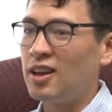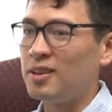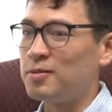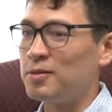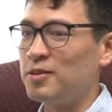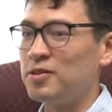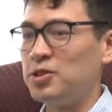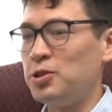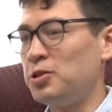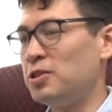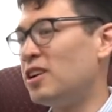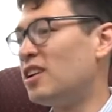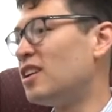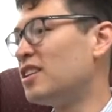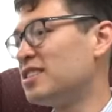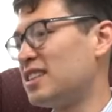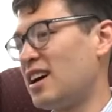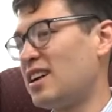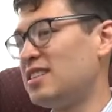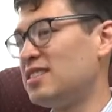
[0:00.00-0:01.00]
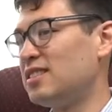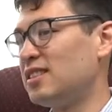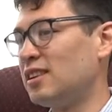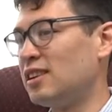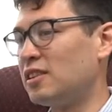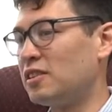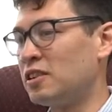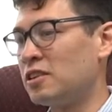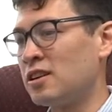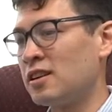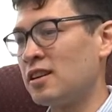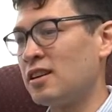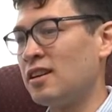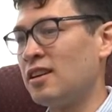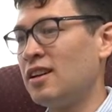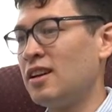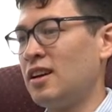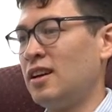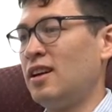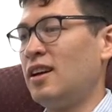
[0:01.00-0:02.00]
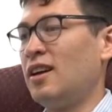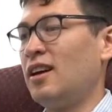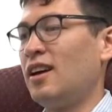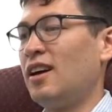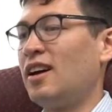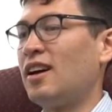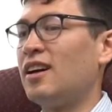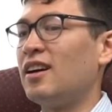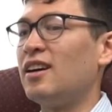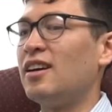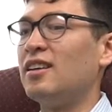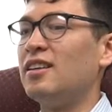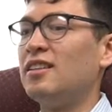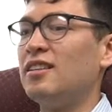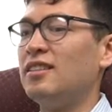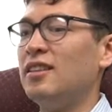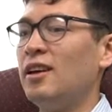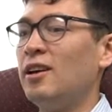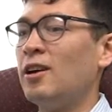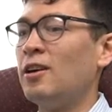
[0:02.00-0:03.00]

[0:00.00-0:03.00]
We have 2 dogs, Addison and Clark. They